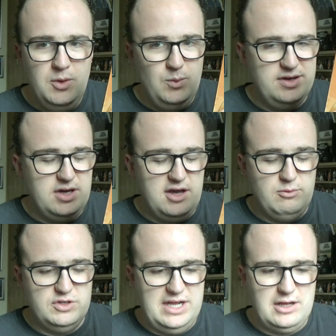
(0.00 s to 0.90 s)
with a Darth
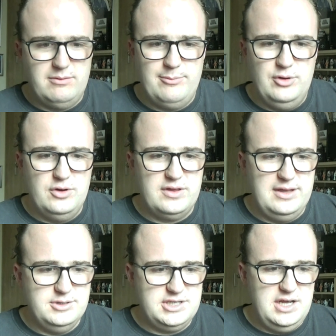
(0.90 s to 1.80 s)
Maul style comic book.
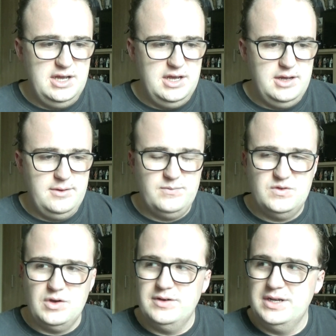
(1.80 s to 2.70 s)
There was an
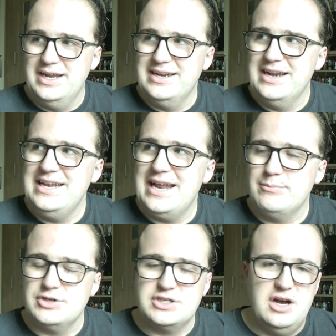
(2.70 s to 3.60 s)
elite
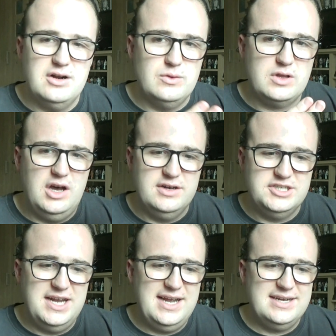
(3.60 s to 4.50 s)
Emperor's Guard called Connor
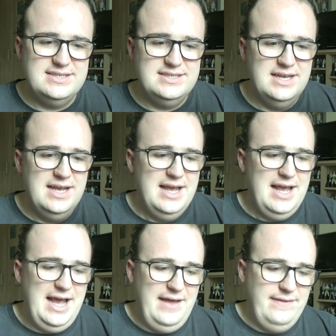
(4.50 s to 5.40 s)
Jax,
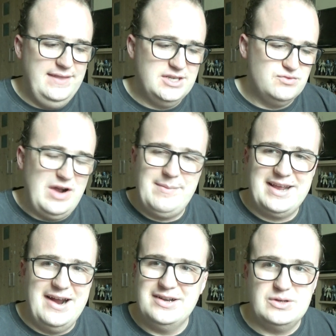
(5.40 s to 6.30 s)
and this rabbit
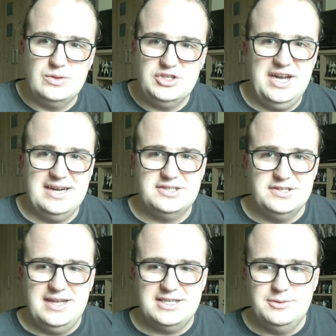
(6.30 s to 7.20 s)
character called
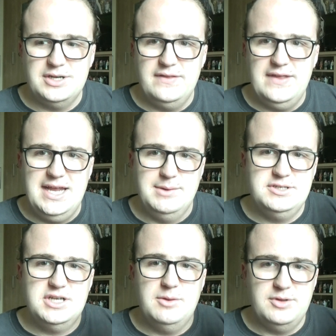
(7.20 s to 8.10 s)
Jackson. That's who we got there. And we
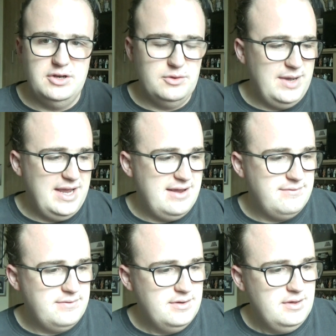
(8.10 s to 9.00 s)
started with another wave